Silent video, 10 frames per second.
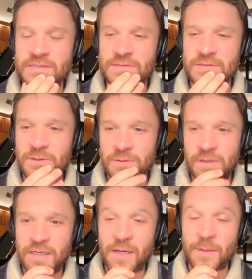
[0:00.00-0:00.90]

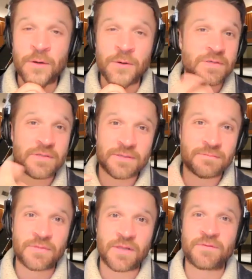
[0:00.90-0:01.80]
So I'm always
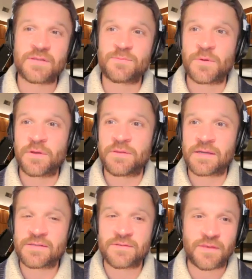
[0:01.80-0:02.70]
loving this, Bill.
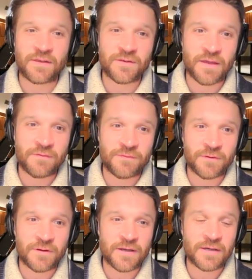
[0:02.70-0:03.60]
Thanks again
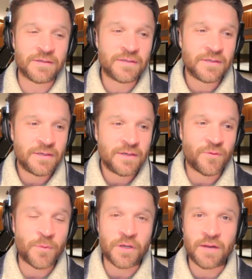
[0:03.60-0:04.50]
for
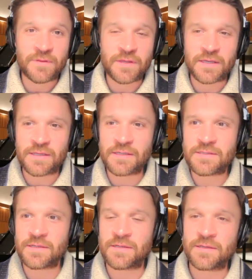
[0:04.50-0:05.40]
bringing everything you did
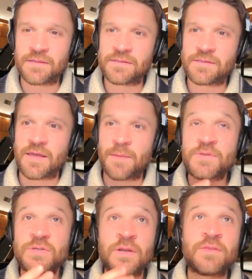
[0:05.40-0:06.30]
to the
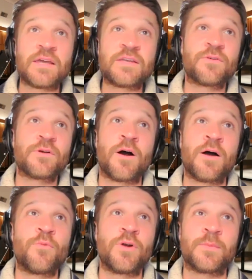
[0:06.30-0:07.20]
episode, and thanks for
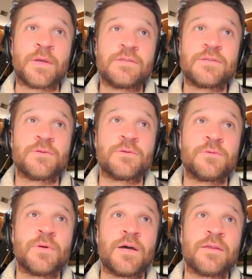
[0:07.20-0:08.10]
onboarding me
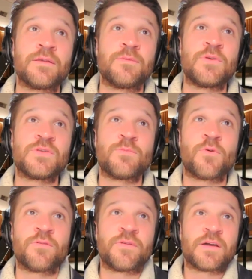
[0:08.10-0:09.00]
to the
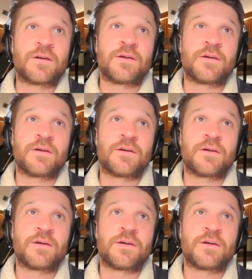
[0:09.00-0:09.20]
Musomorphic